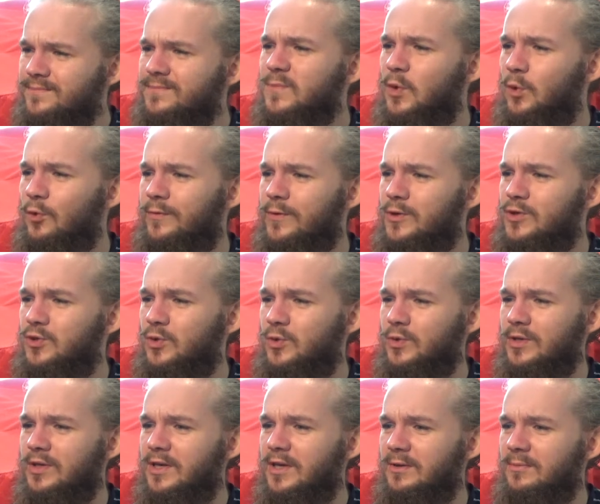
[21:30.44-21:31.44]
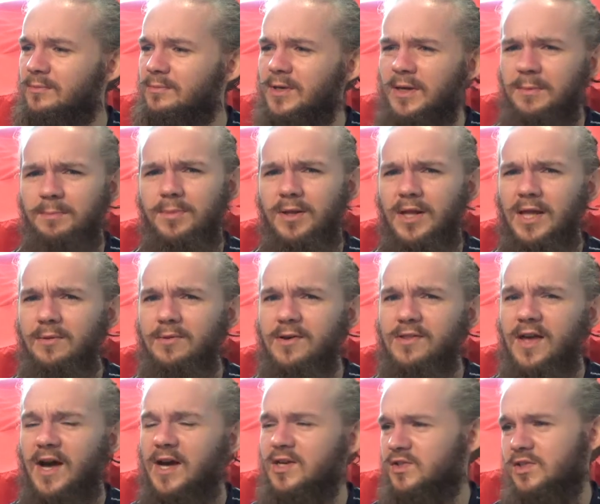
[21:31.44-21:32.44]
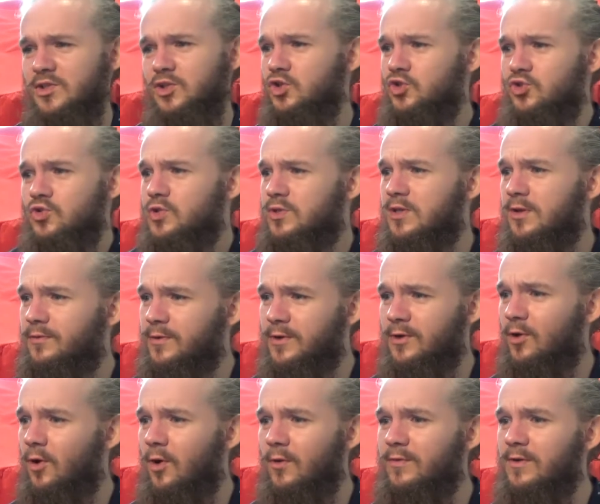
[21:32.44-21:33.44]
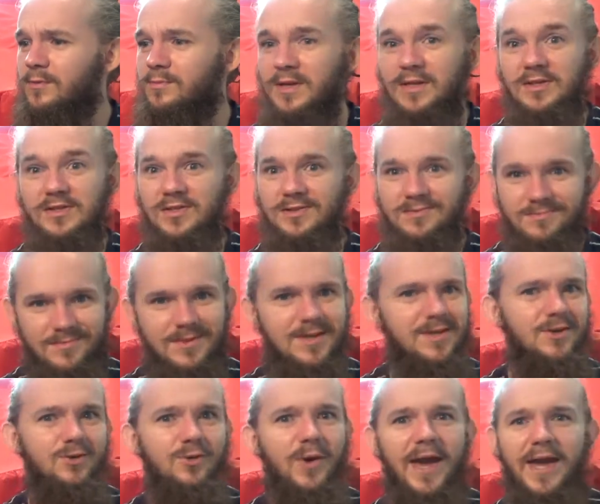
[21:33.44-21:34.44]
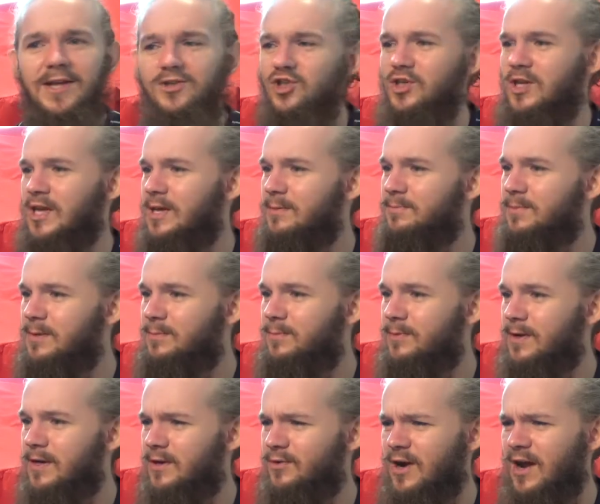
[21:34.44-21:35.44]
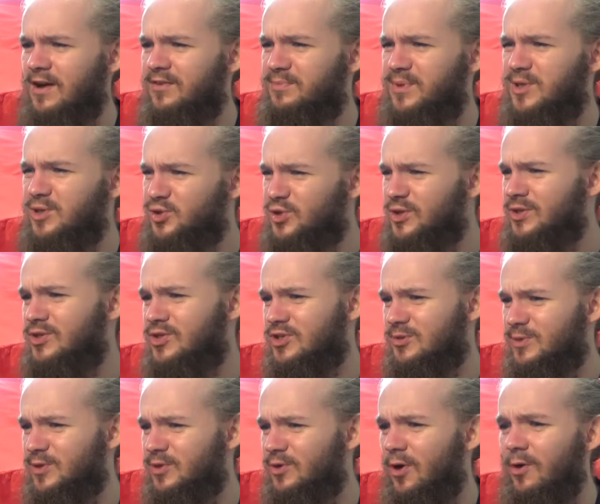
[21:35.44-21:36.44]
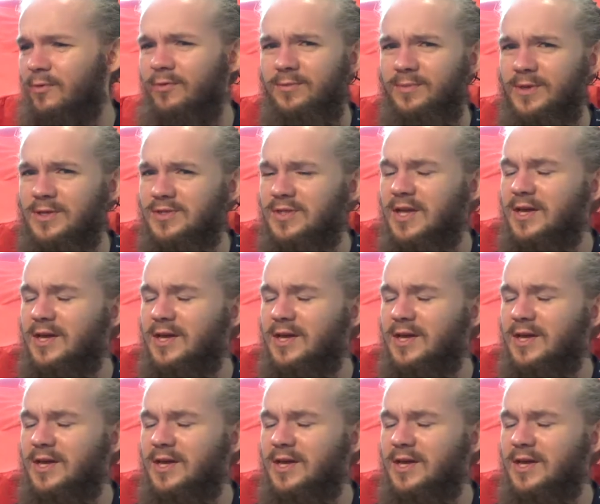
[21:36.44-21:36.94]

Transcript: Overtone can play with, actually. Just use different coffee beans and, you know, educate people, craft beer drinkers, about coffee beans.